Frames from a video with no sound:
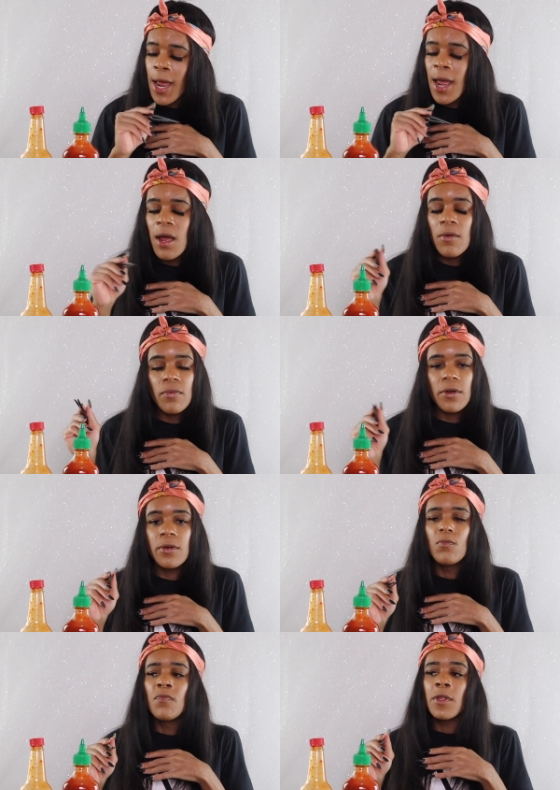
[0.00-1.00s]

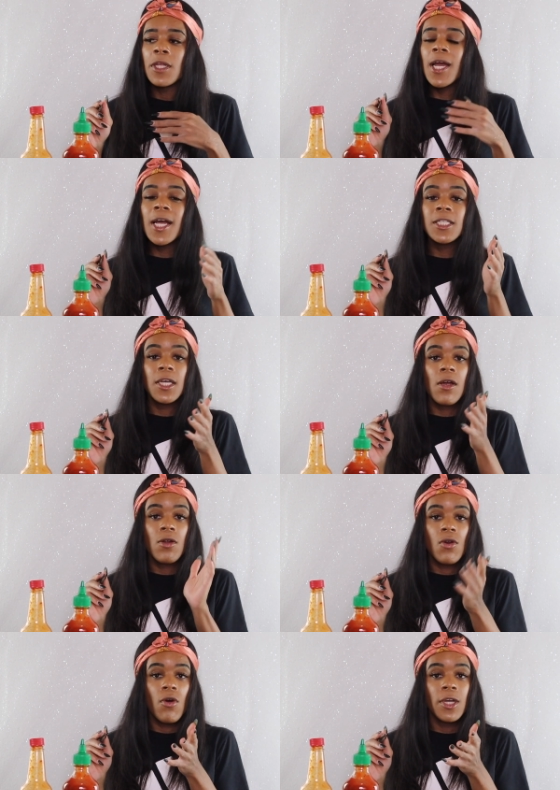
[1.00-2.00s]
ever. You guys hear
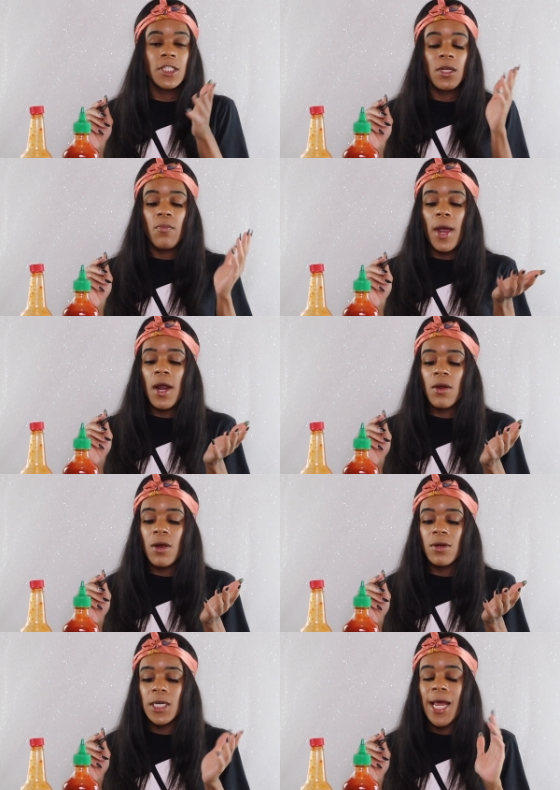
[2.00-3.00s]
a noise in the
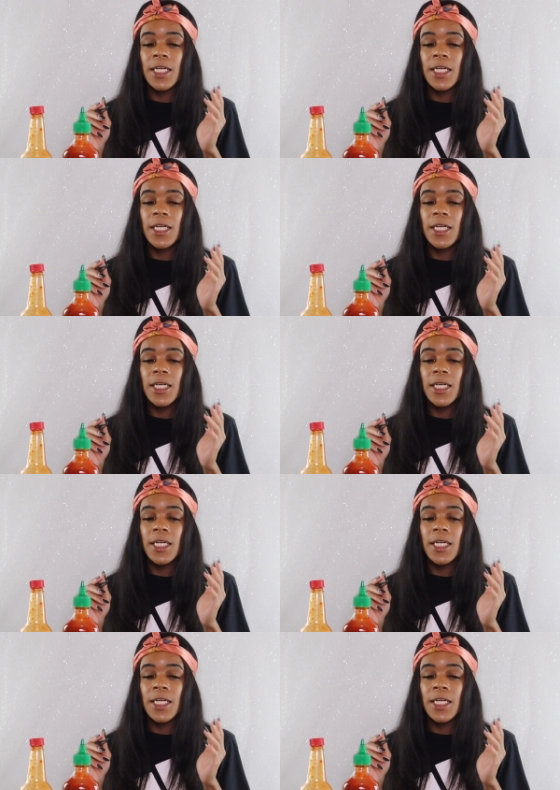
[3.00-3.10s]
background?